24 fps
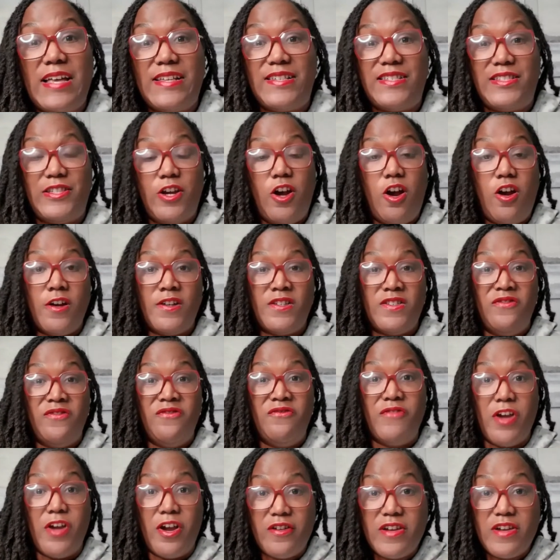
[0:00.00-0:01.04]
there are some
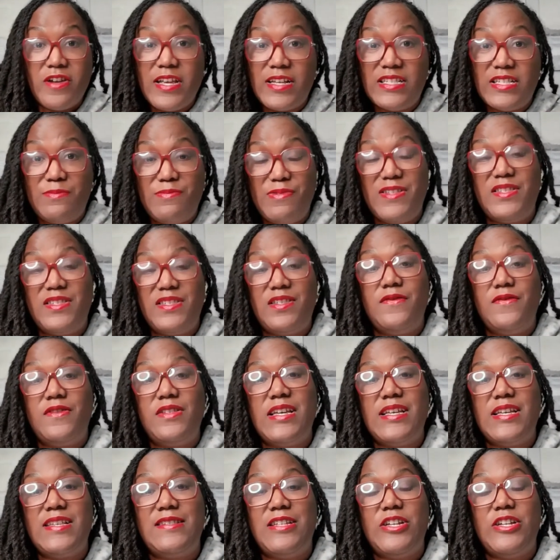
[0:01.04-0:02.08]
very expensive
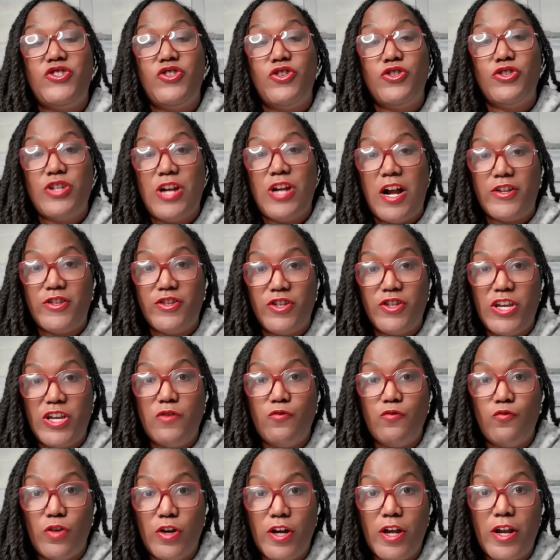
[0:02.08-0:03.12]
tests that your doctor can
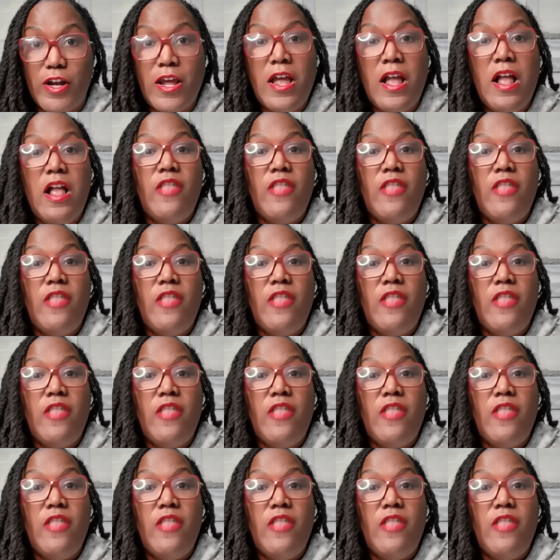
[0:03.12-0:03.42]
run